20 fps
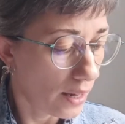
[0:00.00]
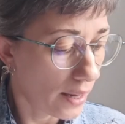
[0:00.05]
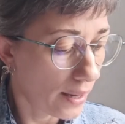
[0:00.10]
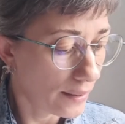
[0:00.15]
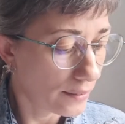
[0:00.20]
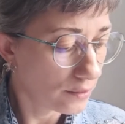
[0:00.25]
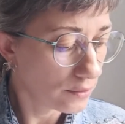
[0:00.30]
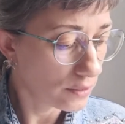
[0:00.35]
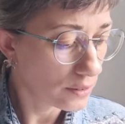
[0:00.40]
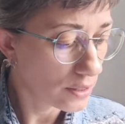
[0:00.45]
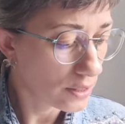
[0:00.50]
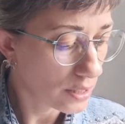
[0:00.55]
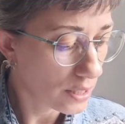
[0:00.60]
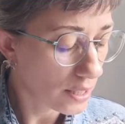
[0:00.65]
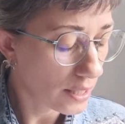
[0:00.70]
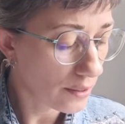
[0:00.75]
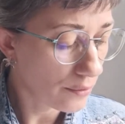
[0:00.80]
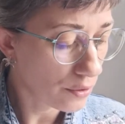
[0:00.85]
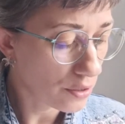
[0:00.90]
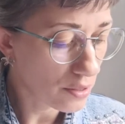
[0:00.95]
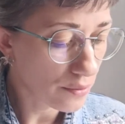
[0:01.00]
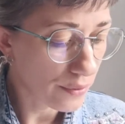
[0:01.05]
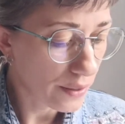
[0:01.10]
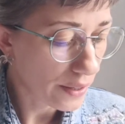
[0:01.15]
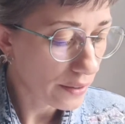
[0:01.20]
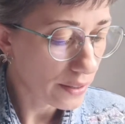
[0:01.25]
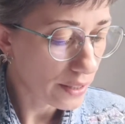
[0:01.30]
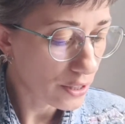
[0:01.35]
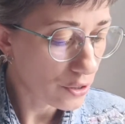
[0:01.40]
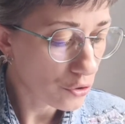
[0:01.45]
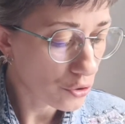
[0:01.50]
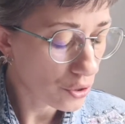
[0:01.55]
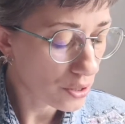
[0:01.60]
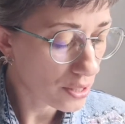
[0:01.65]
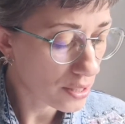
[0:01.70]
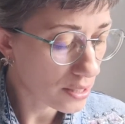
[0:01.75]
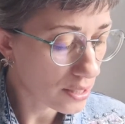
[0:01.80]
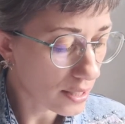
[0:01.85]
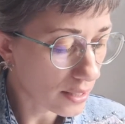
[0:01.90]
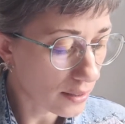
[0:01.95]
And it was very
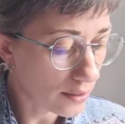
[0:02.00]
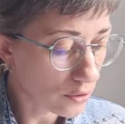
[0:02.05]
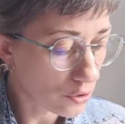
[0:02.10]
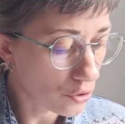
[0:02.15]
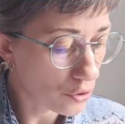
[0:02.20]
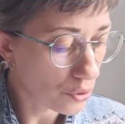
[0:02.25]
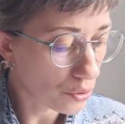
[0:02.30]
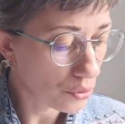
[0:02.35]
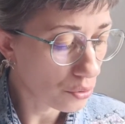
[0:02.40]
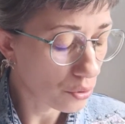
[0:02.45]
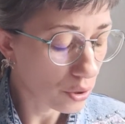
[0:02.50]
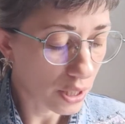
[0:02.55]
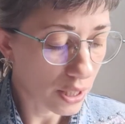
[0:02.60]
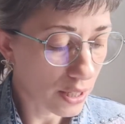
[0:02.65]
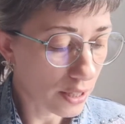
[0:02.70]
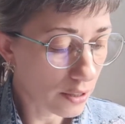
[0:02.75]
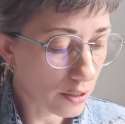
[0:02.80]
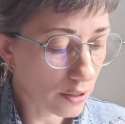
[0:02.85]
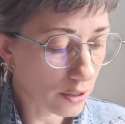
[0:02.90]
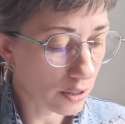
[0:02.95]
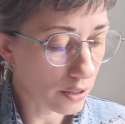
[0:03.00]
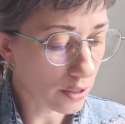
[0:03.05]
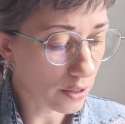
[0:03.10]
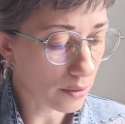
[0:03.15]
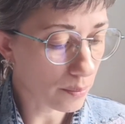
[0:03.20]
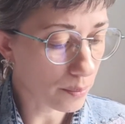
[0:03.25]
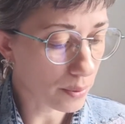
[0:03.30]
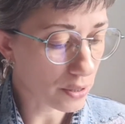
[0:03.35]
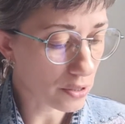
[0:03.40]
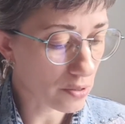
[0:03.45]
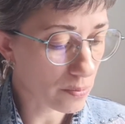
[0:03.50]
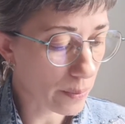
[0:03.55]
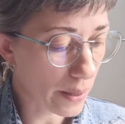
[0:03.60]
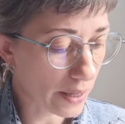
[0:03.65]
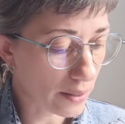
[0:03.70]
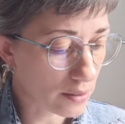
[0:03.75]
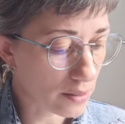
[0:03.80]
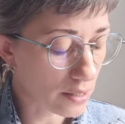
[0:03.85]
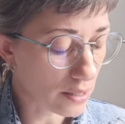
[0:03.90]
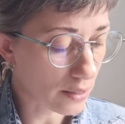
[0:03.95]
interesting to hear her
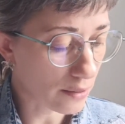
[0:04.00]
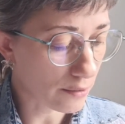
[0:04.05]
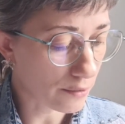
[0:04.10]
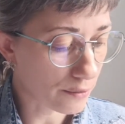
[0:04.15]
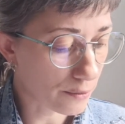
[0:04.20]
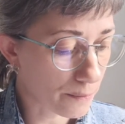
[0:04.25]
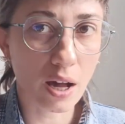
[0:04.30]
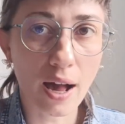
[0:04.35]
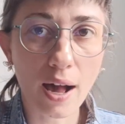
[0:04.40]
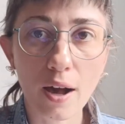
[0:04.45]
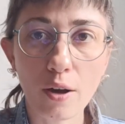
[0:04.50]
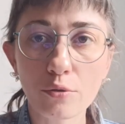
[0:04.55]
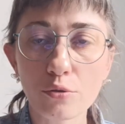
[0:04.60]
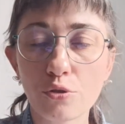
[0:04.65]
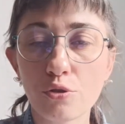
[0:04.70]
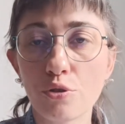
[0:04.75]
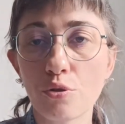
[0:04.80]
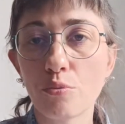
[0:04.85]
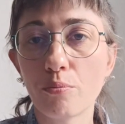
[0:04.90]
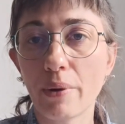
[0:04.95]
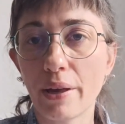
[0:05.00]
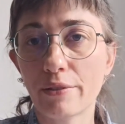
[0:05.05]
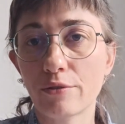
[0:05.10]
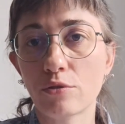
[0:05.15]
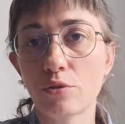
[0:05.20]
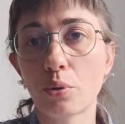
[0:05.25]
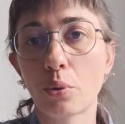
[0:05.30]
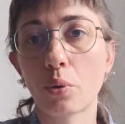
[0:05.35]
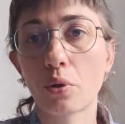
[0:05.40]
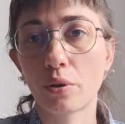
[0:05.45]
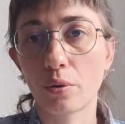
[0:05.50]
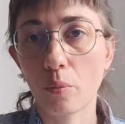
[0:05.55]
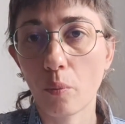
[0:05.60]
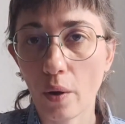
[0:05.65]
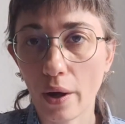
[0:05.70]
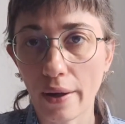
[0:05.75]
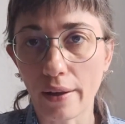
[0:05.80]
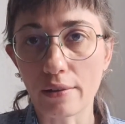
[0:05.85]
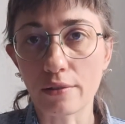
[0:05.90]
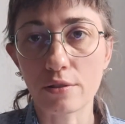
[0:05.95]
perspective, how to mentor
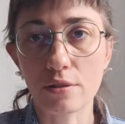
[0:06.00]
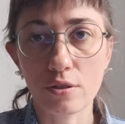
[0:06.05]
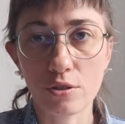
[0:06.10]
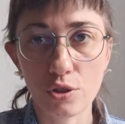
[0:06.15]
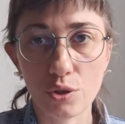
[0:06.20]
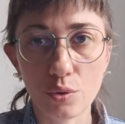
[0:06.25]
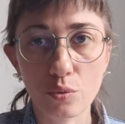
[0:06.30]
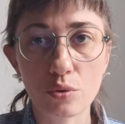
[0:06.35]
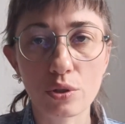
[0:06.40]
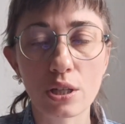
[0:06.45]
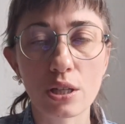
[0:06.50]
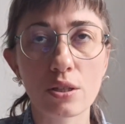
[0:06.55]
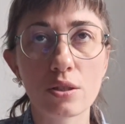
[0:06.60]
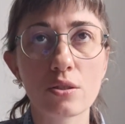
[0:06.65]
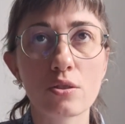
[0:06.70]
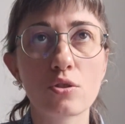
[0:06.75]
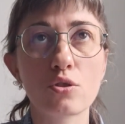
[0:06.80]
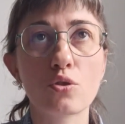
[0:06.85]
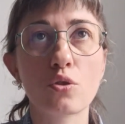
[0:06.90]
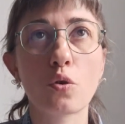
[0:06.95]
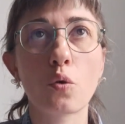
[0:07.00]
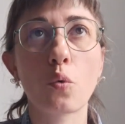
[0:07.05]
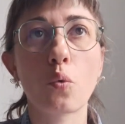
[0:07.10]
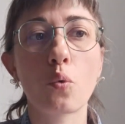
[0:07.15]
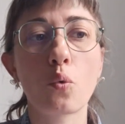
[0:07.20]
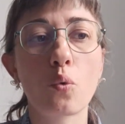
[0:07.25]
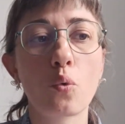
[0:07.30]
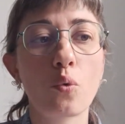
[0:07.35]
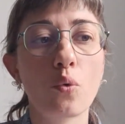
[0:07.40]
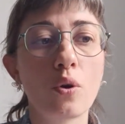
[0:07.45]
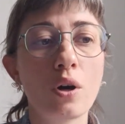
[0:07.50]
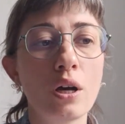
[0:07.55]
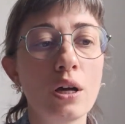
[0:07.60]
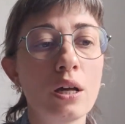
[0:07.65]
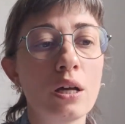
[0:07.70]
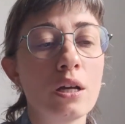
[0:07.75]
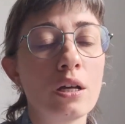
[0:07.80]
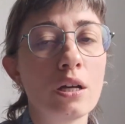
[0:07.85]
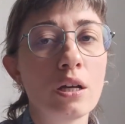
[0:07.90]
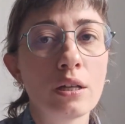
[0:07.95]
well students who
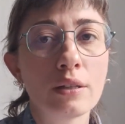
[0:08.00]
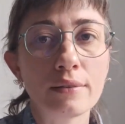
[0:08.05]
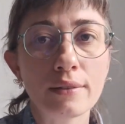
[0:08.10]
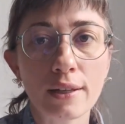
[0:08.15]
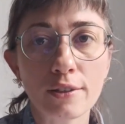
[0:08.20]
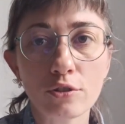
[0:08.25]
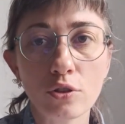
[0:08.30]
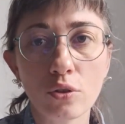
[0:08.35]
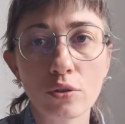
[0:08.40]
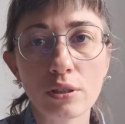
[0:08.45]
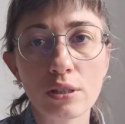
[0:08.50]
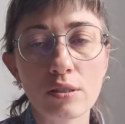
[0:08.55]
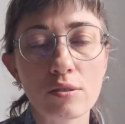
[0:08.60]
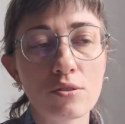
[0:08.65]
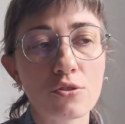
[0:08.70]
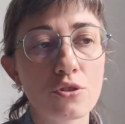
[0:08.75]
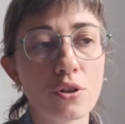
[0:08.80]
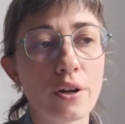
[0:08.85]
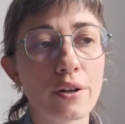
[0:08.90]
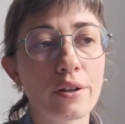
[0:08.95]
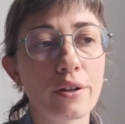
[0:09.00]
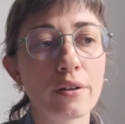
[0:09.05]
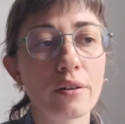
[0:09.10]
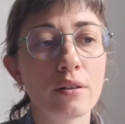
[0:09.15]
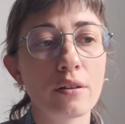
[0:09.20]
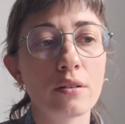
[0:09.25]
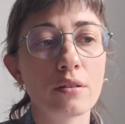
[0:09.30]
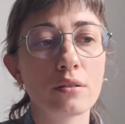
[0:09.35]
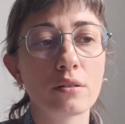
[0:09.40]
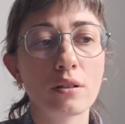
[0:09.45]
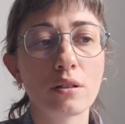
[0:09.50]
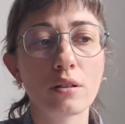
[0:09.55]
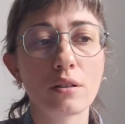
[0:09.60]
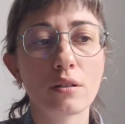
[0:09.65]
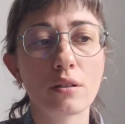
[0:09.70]
not only struggle